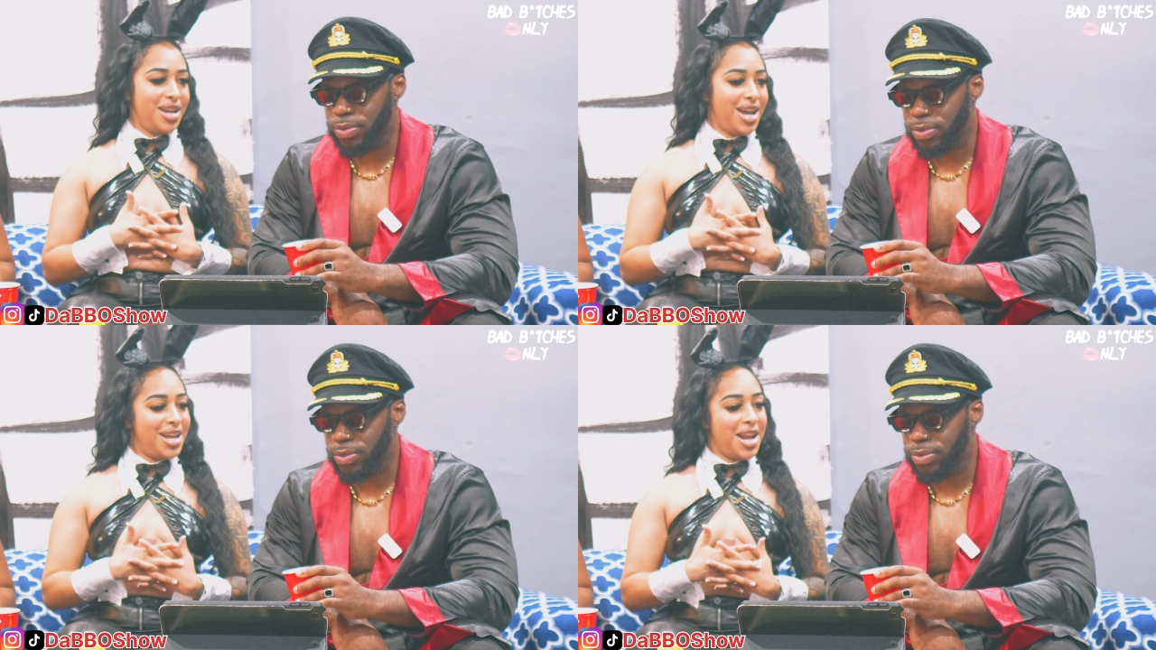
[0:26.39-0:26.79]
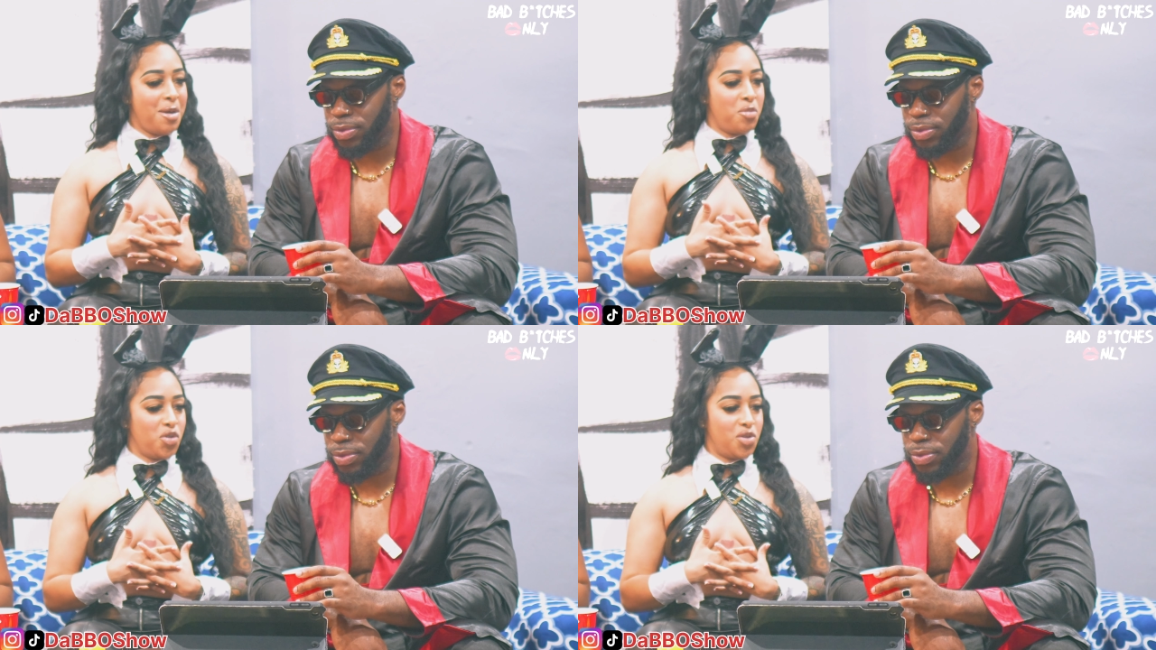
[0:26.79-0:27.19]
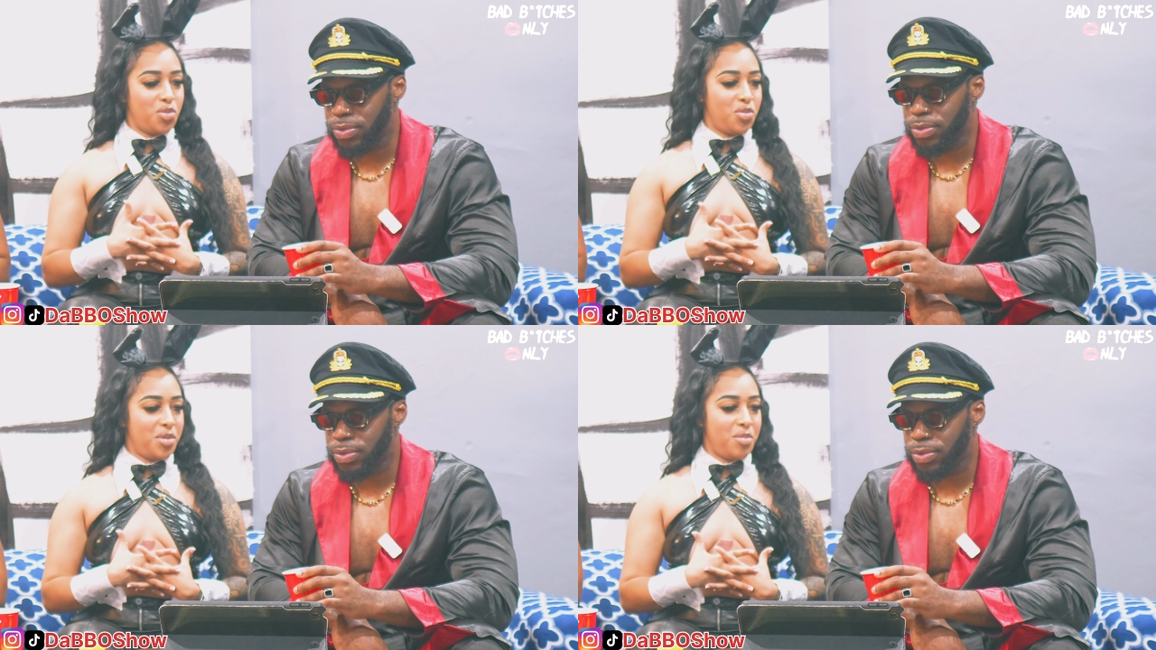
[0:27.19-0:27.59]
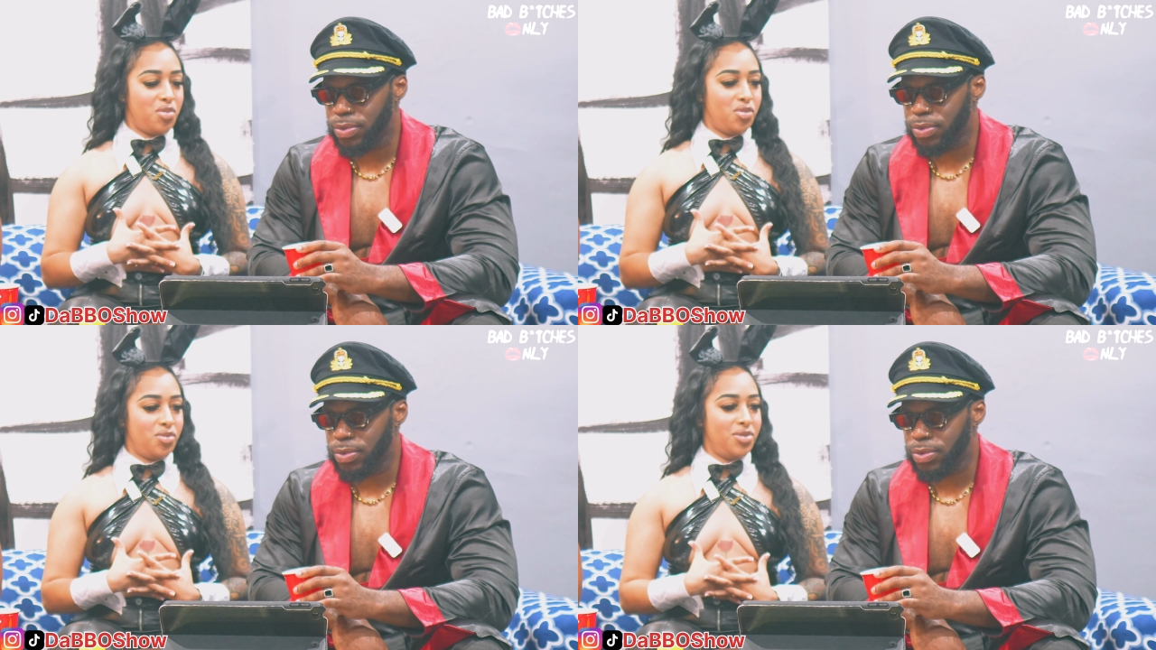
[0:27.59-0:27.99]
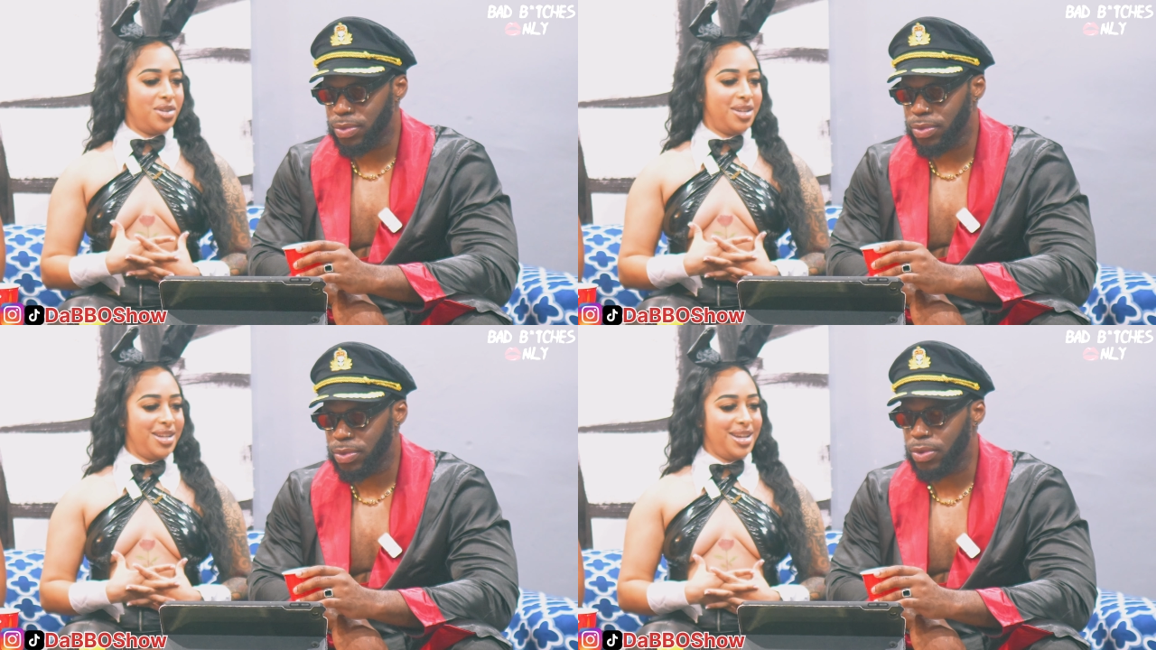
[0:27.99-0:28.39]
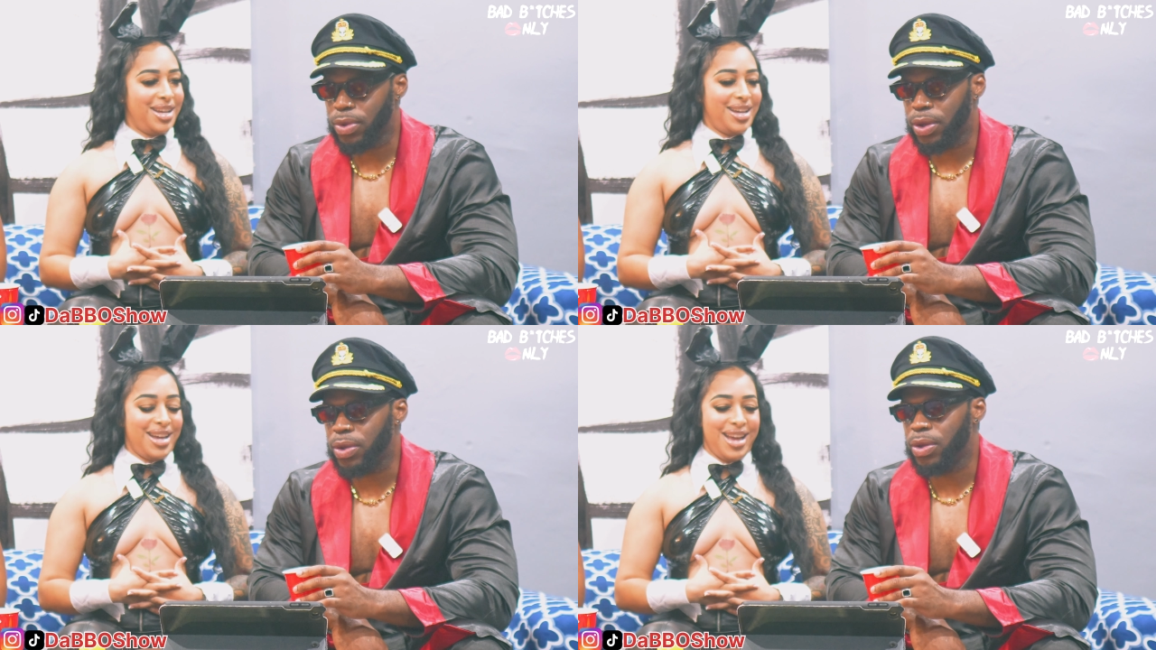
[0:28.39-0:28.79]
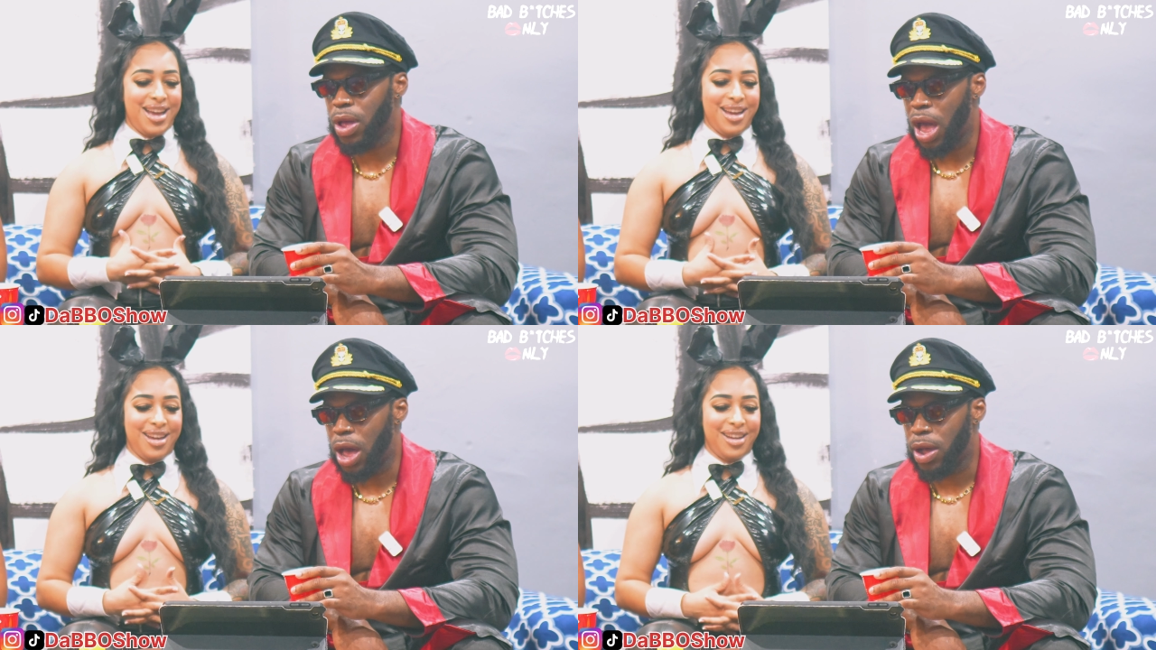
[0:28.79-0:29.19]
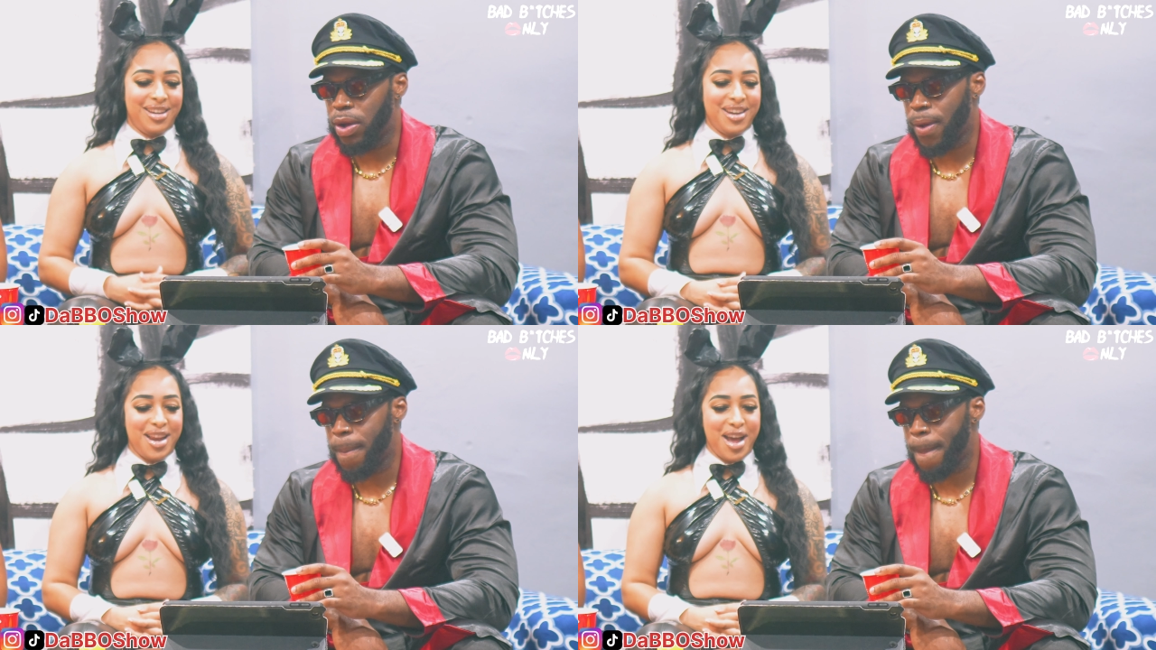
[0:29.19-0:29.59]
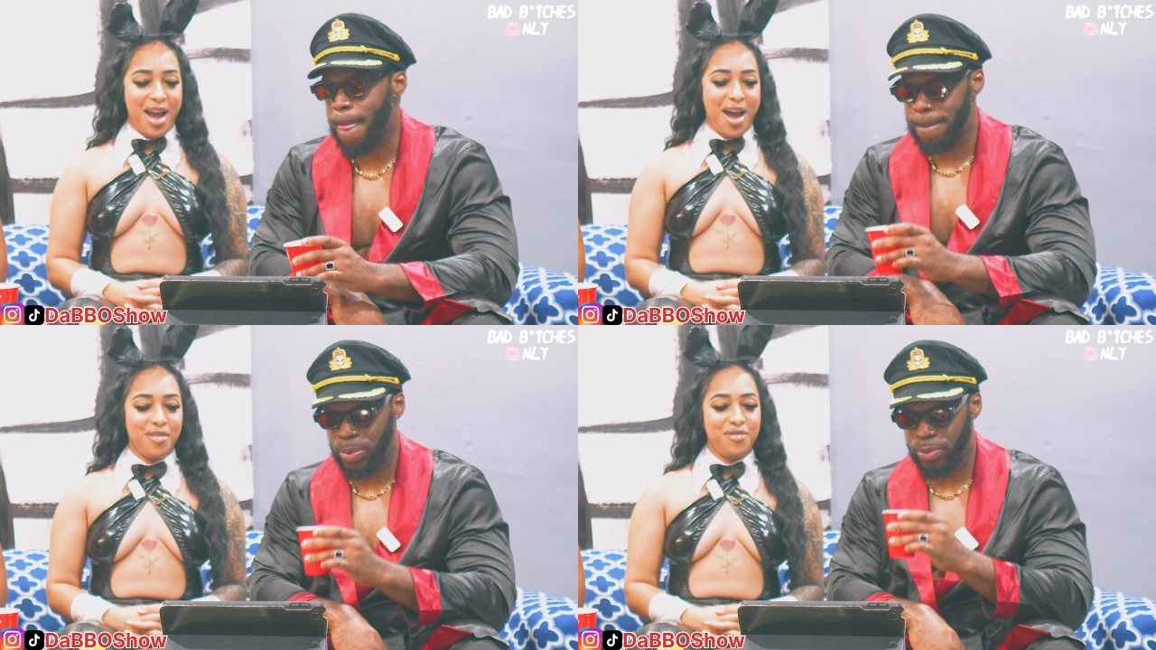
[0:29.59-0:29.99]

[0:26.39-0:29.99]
Speaker 1: and not multiple people. Okay. And I